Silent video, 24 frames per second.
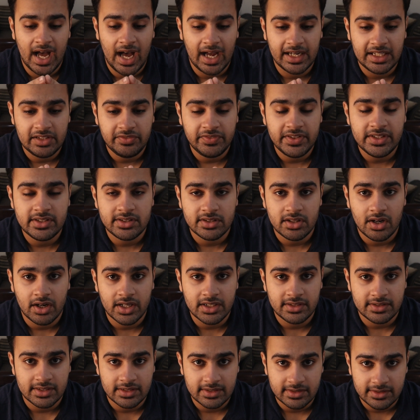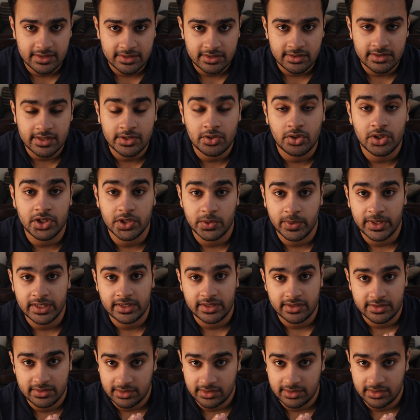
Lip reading: And if he starts insisting on doing the